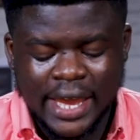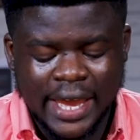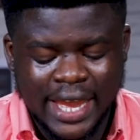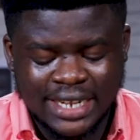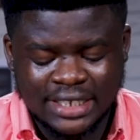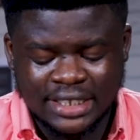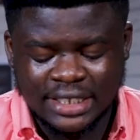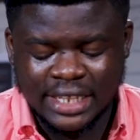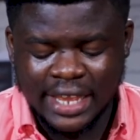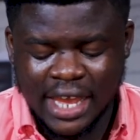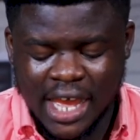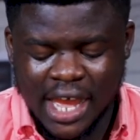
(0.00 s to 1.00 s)
Hence,
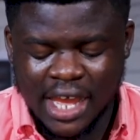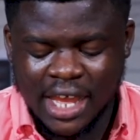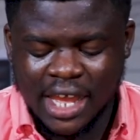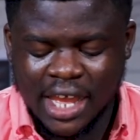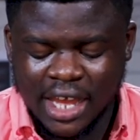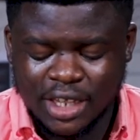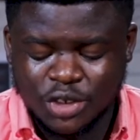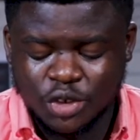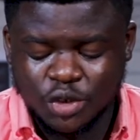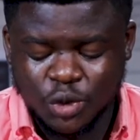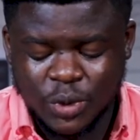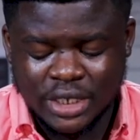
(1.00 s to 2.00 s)
they are, as true